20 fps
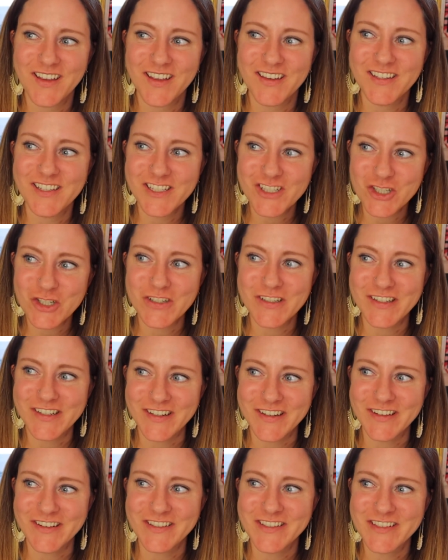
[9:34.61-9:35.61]
conditioned
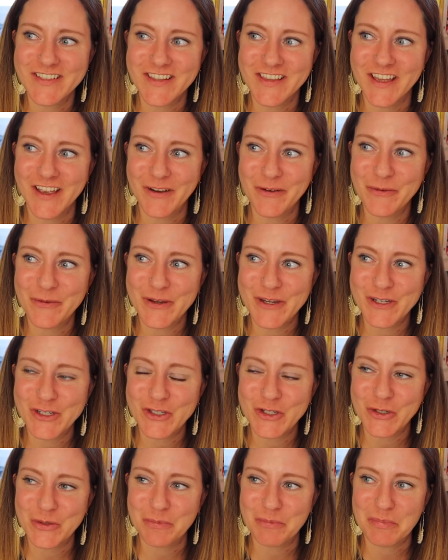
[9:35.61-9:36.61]
in us that we
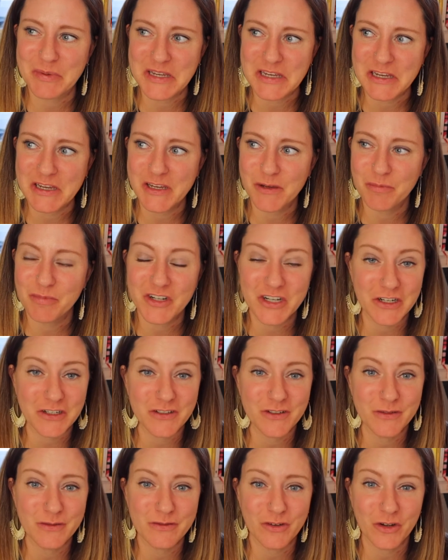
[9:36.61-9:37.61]
should be
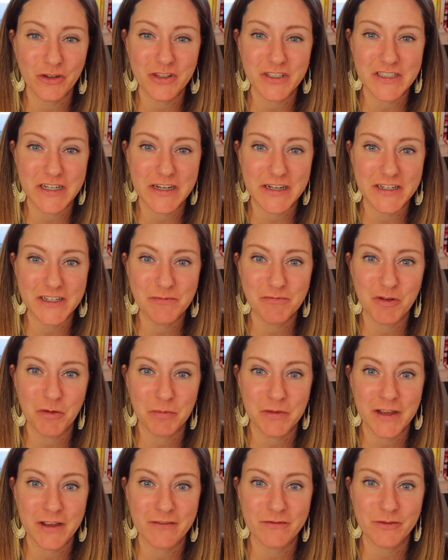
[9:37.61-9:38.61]
productive all the time when
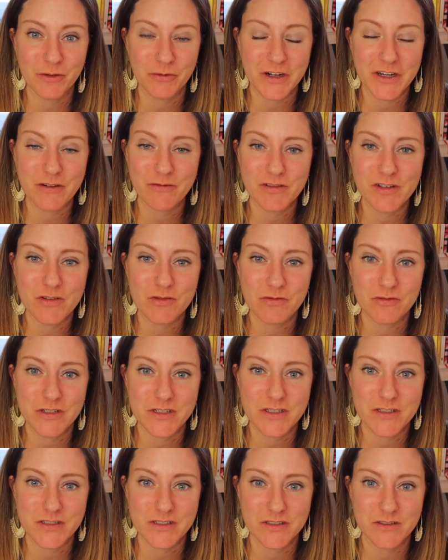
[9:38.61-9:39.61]
we have the right
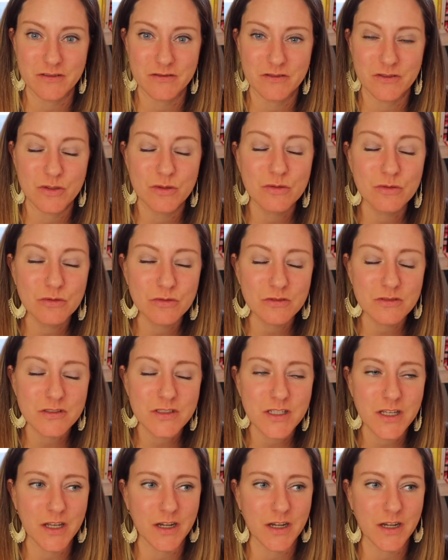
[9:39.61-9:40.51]
resources and tools.